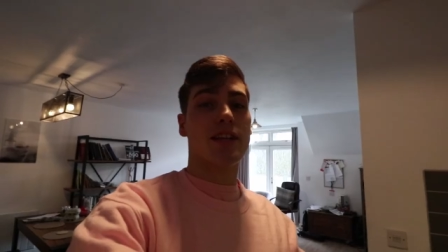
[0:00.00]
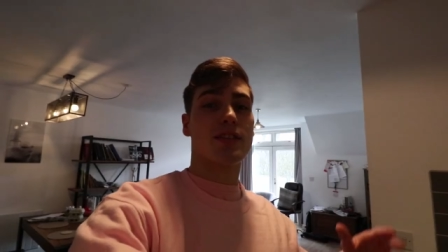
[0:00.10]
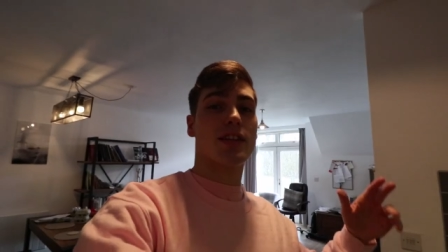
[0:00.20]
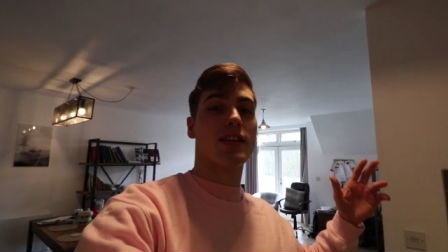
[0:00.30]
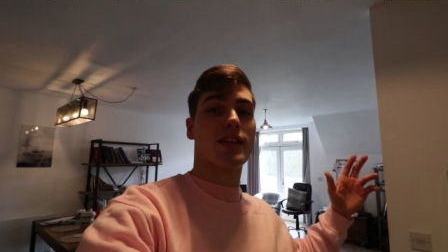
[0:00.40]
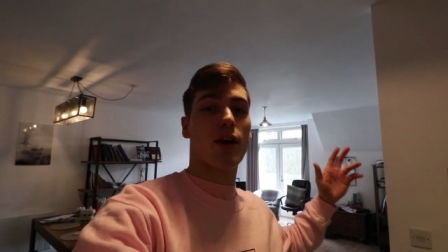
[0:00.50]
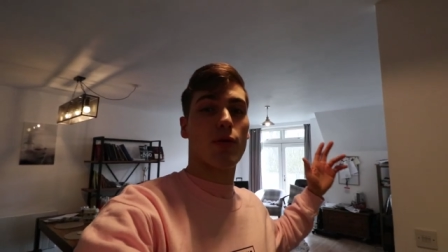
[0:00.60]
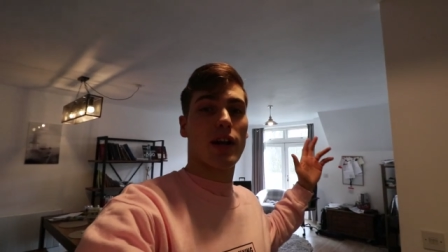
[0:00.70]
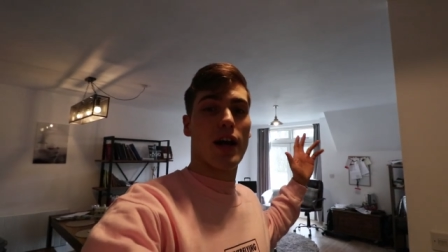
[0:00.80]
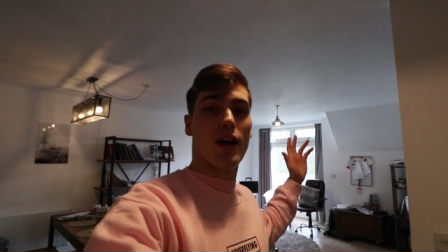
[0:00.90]
Here's the discount
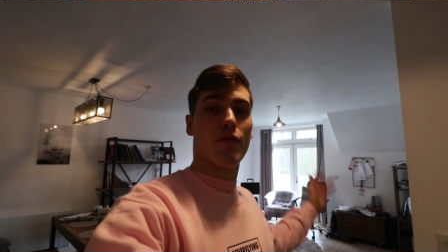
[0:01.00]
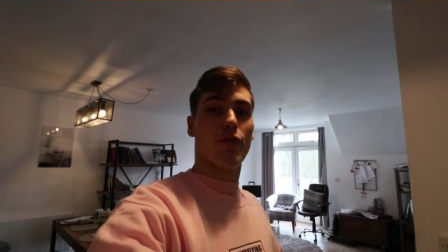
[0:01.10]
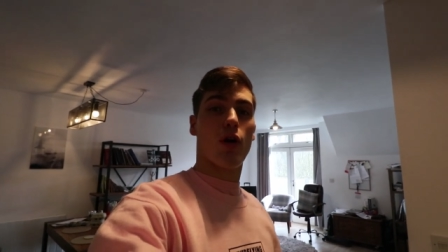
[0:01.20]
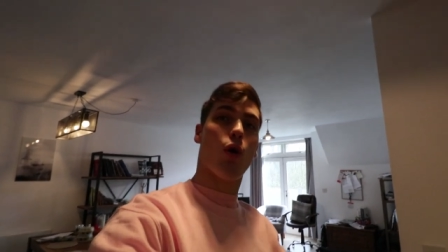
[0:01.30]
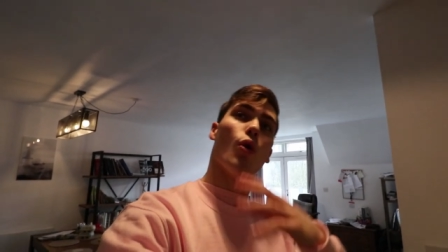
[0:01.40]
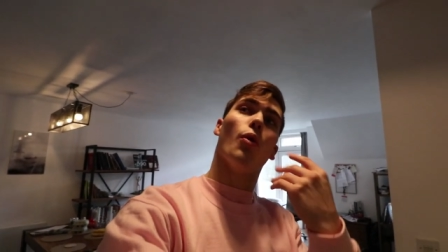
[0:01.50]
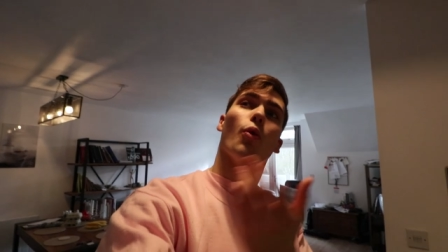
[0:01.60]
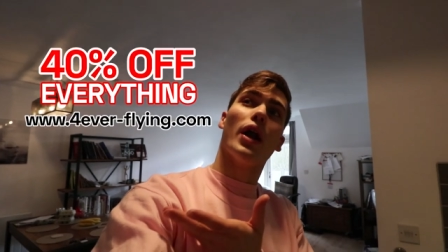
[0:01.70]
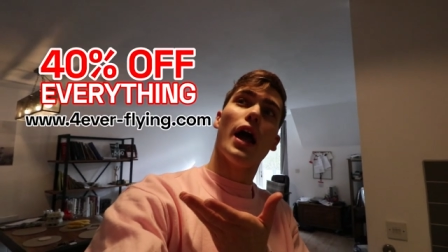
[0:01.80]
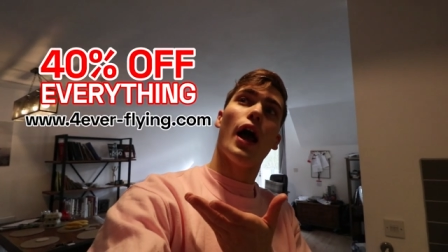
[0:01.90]
we're gonna have,
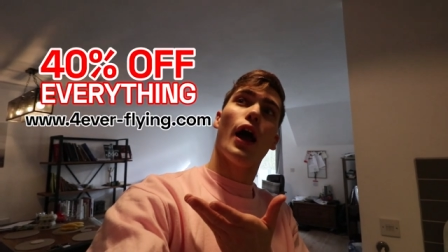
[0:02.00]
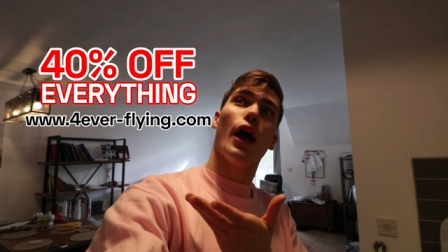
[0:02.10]
voila.